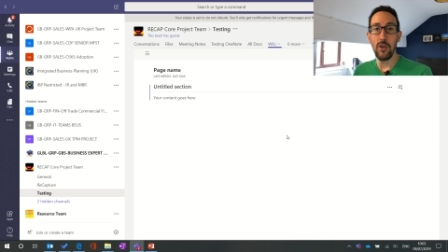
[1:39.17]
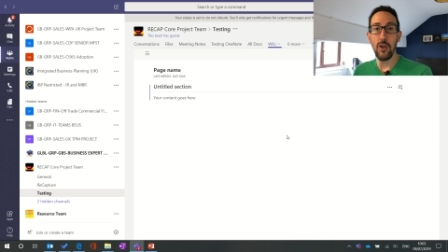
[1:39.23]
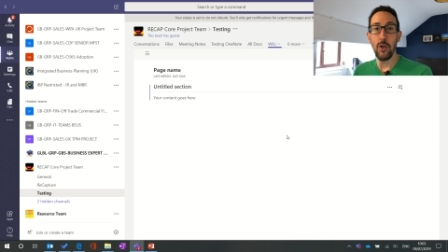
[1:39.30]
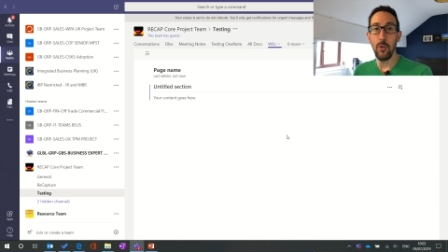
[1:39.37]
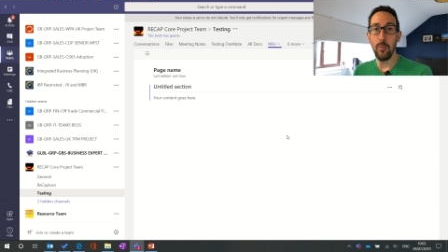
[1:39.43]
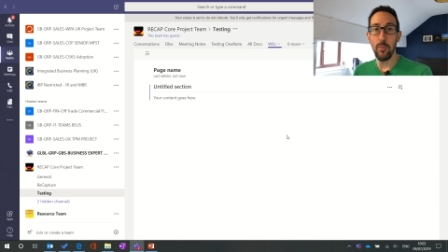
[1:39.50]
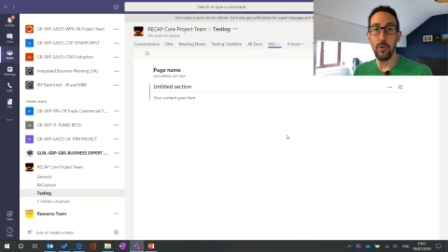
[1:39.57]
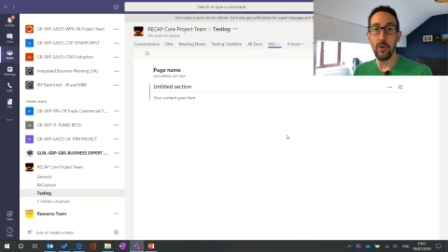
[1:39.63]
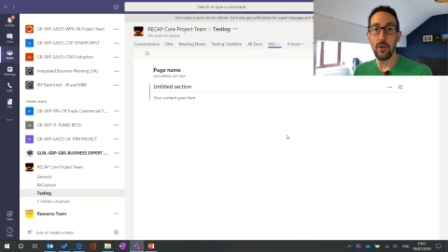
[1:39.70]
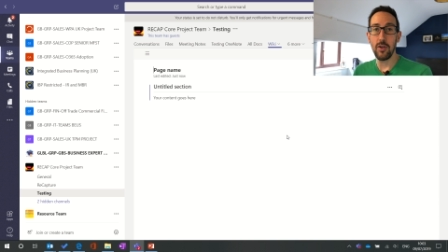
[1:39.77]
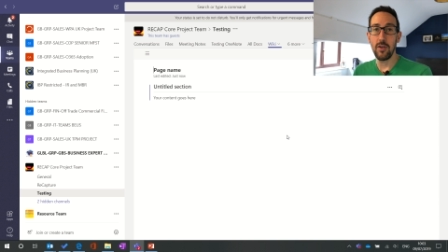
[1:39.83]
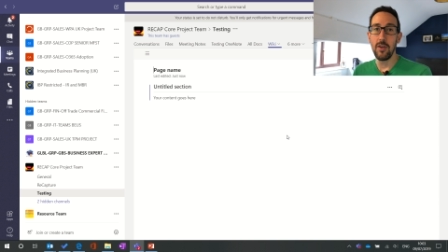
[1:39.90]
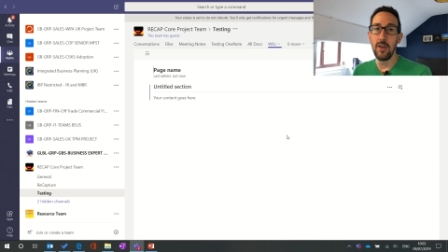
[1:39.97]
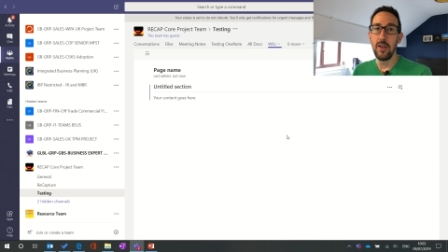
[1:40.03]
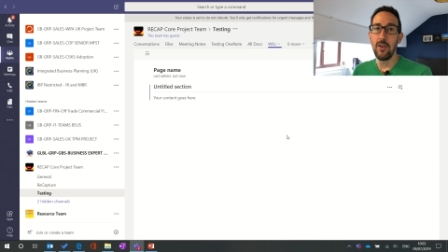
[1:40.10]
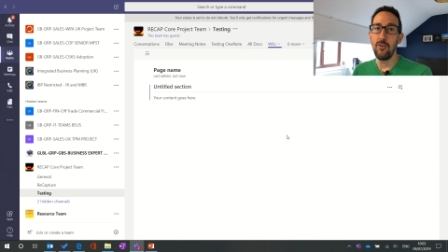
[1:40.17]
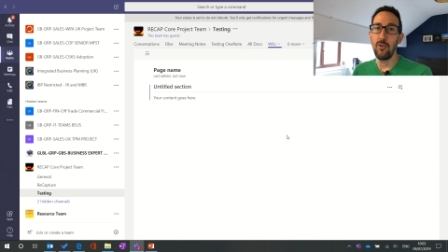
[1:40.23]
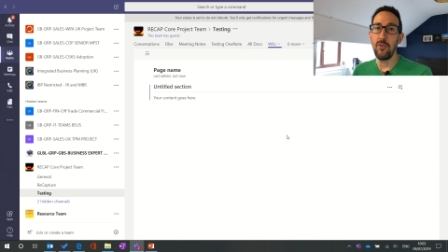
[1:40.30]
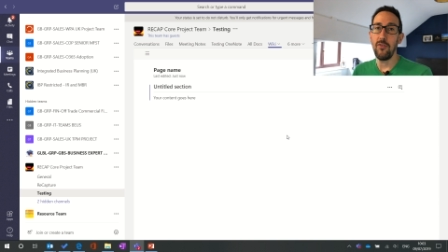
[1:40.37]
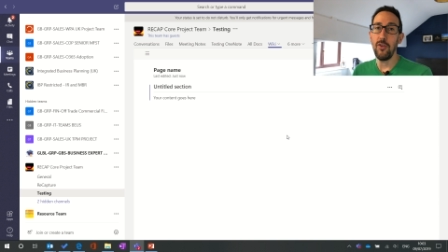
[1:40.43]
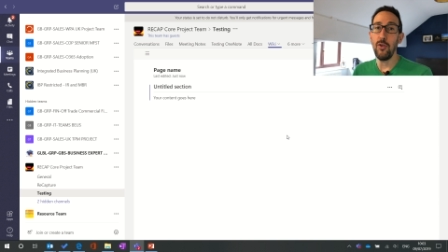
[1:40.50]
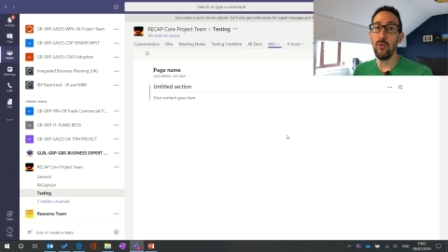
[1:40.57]
notebook.
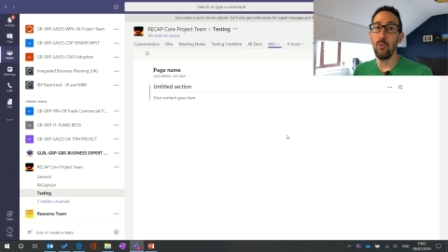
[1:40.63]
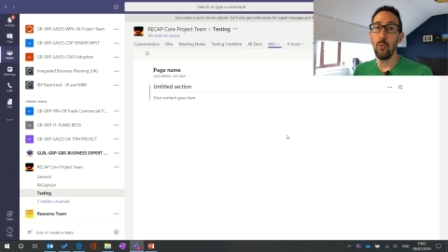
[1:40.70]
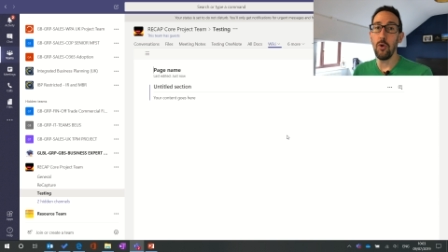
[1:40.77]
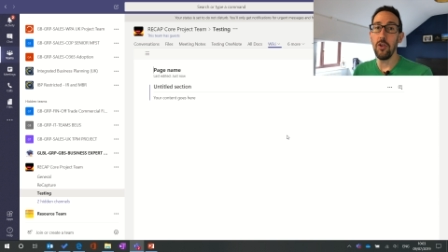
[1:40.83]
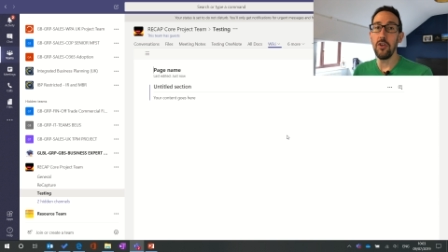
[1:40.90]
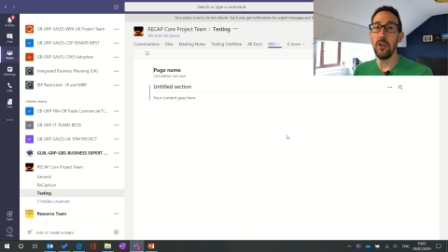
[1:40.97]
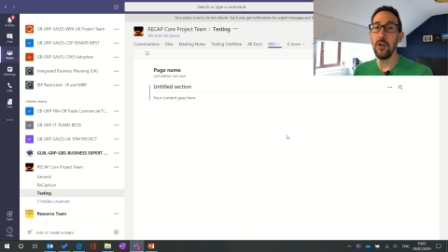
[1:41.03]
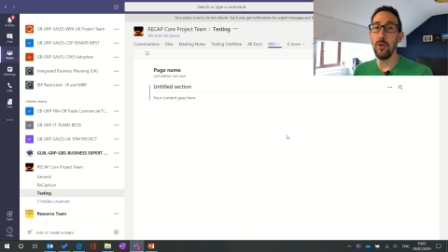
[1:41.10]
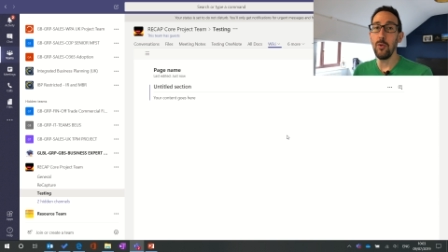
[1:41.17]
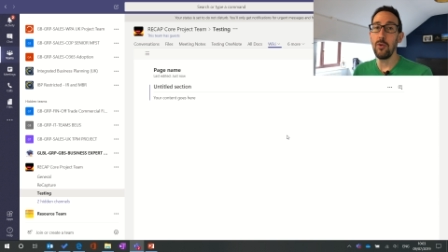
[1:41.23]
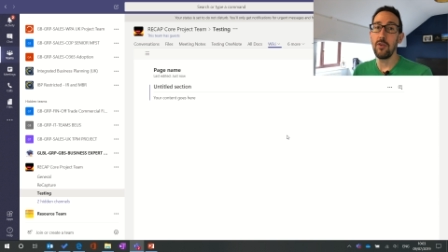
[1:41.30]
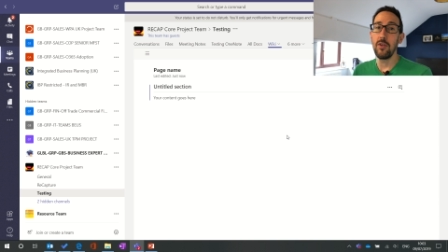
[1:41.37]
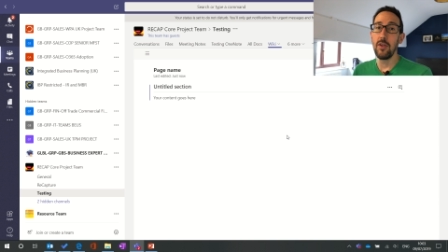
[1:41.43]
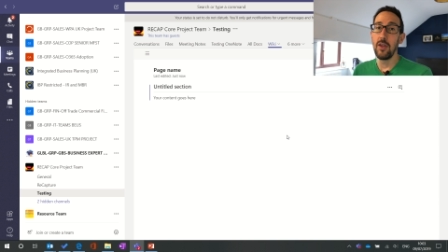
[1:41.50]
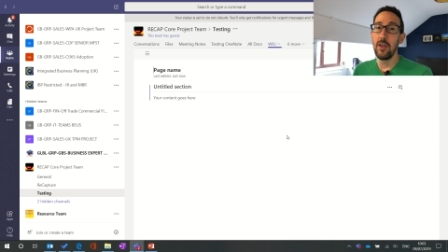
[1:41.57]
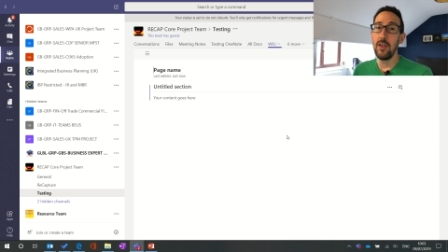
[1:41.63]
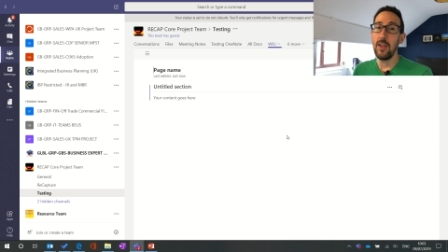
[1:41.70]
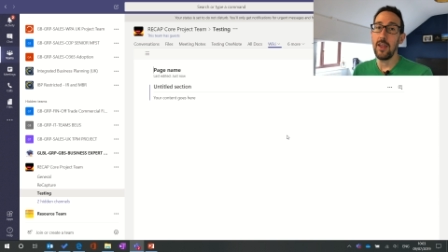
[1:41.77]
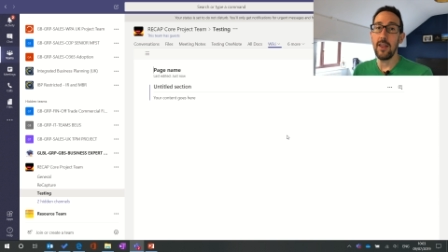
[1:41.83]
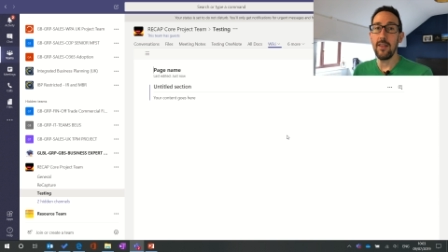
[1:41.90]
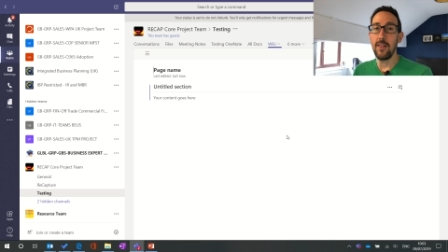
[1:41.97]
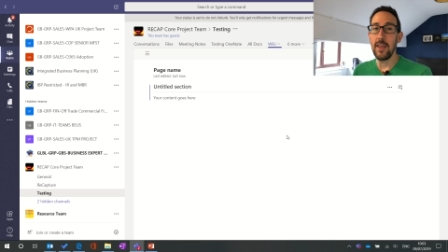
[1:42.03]
So if you use OneNote,
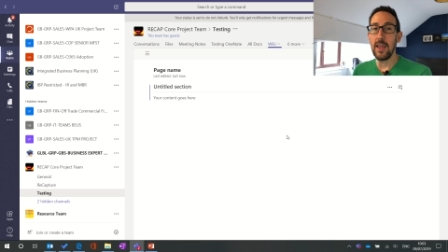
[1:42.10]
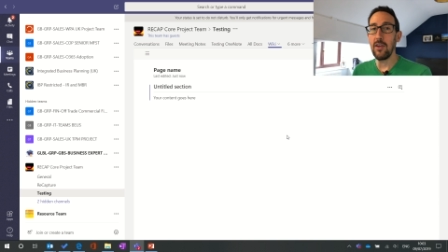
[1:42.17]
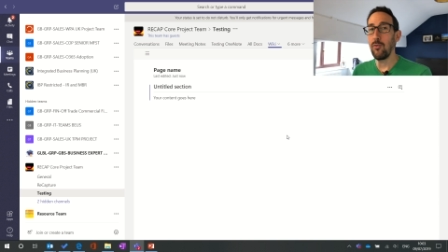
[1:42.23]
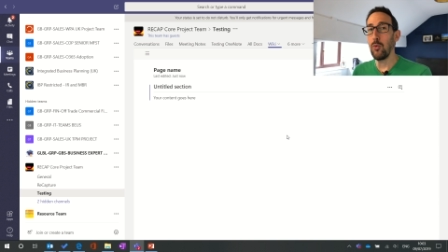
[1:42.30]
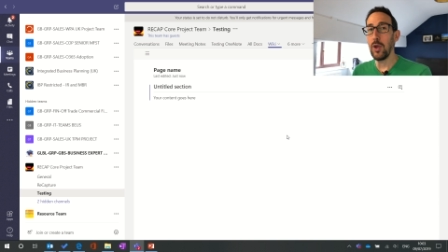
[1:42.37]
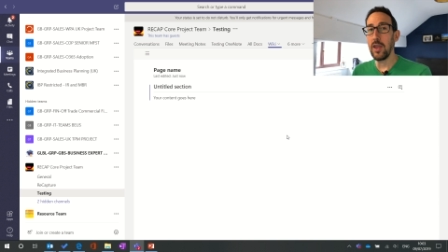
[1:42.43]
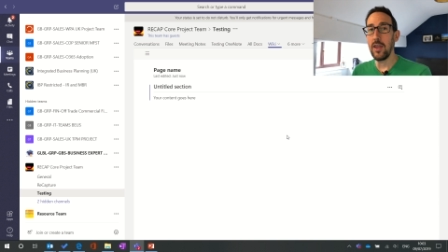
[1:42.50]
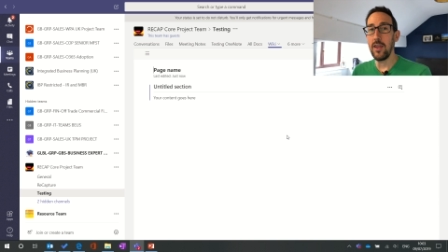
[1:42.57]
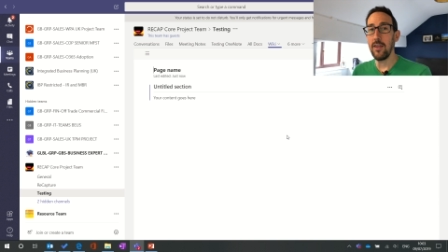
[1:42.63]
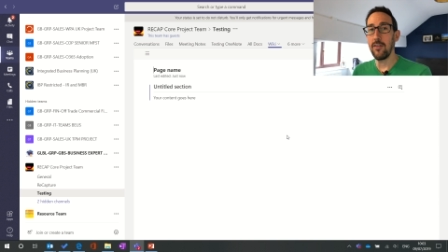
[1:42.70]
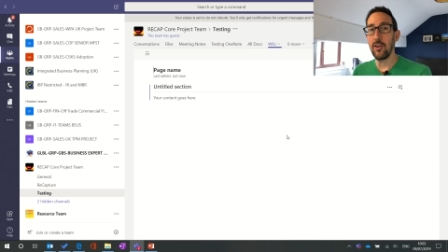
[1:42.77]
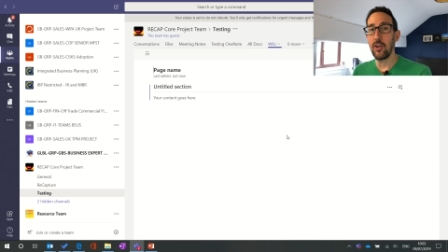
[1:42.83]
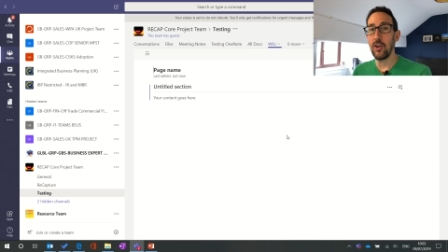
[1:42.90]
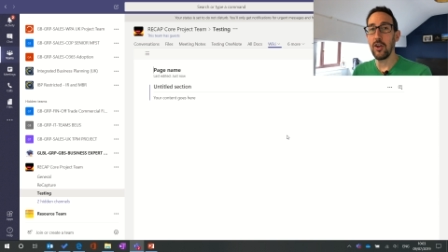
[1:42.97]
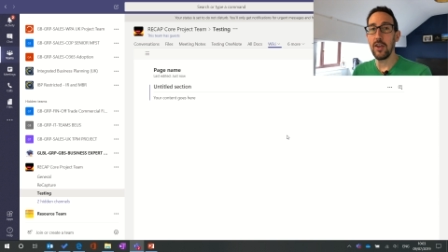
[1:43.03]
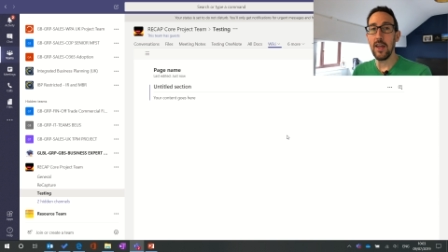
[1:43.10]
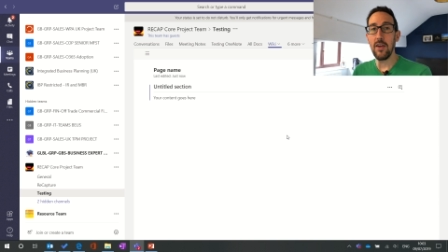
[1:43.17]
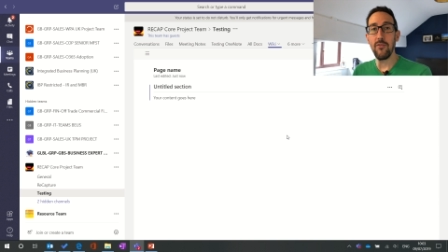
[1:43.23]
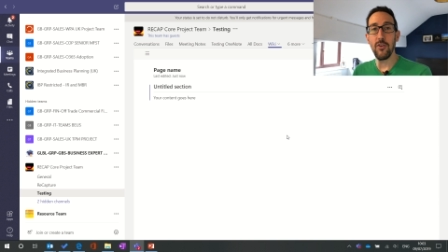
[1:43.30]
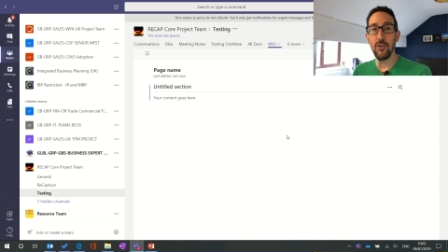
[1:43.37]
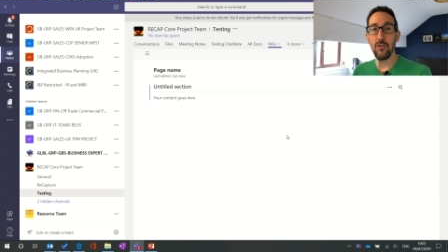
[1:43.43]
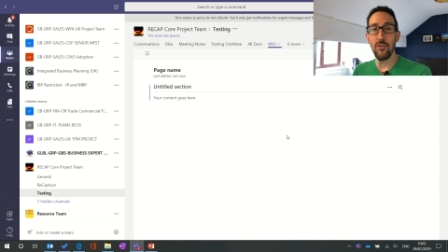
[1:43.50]
you can think of Wiki as a cut
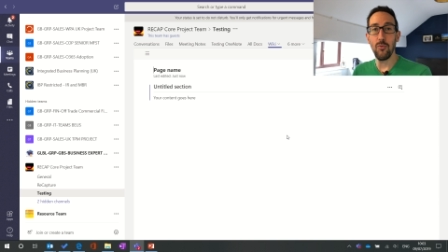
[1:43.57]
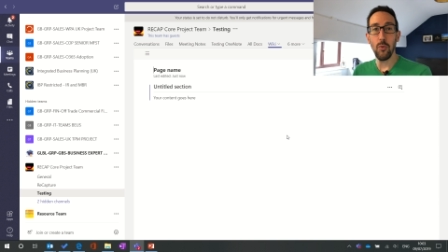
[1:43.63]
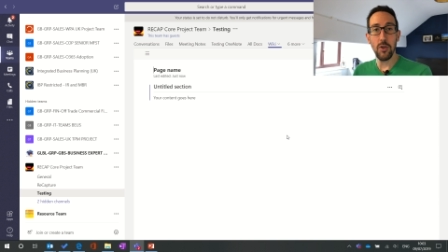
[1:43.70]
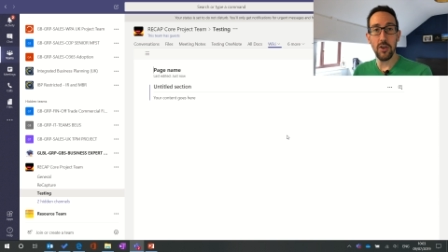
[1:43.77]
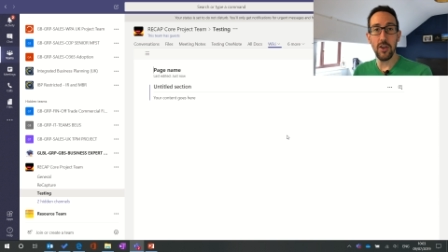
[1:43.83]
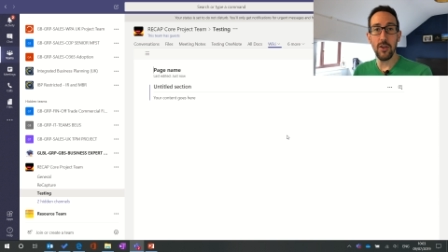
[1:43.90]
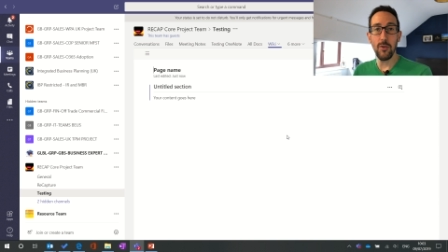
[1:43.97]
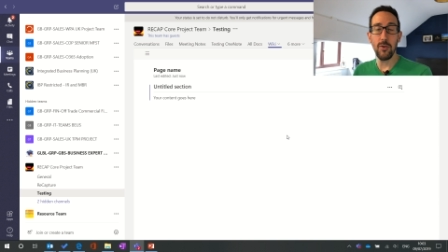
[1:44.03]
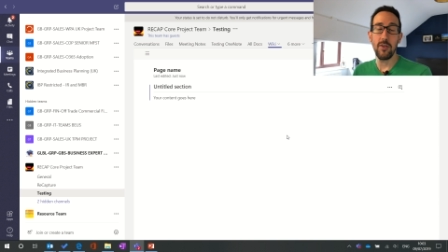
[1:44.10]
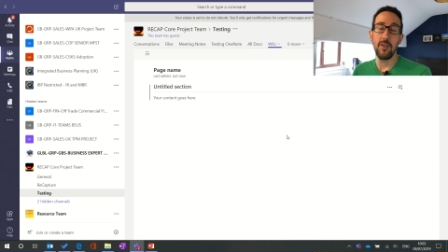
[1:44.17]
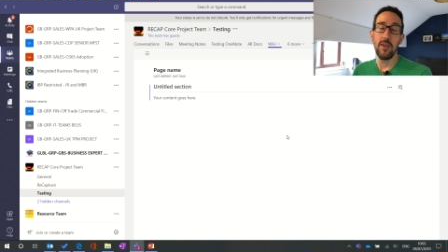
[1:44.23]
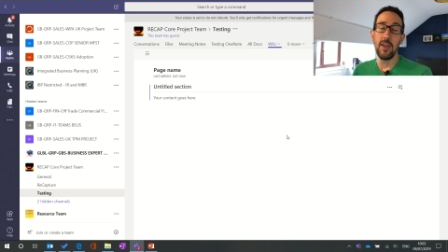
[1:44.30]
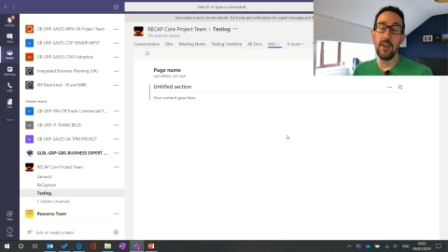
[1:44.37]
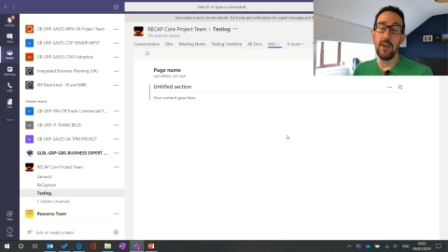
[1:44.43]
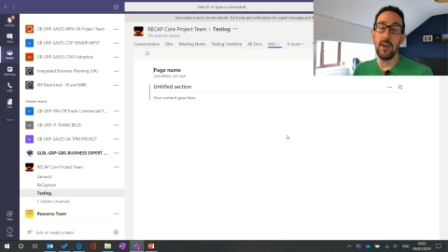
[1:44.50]
down version of OneNote.